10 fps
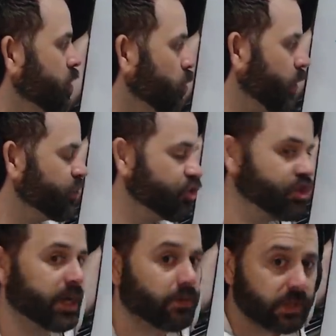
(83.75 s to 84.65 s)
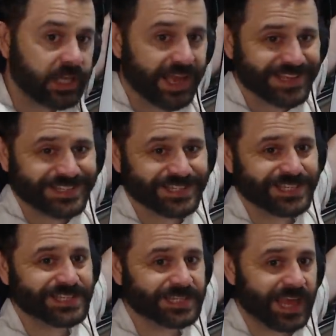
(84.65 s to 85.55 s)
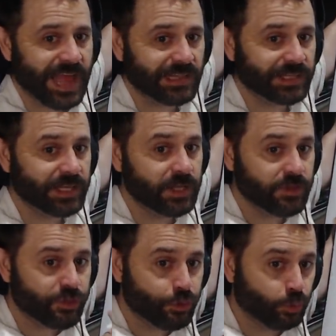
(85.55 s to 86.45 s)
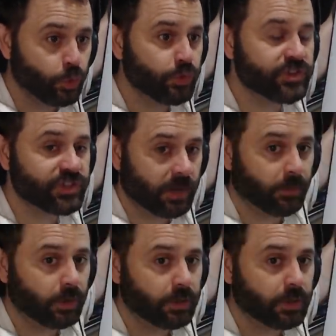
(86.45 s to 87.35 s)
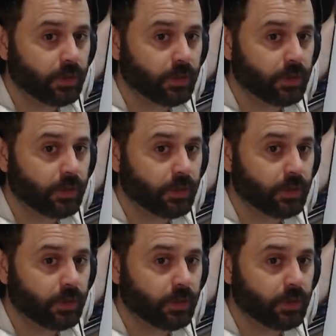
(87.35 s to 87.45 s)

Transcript: which generally has seasonality through the summer.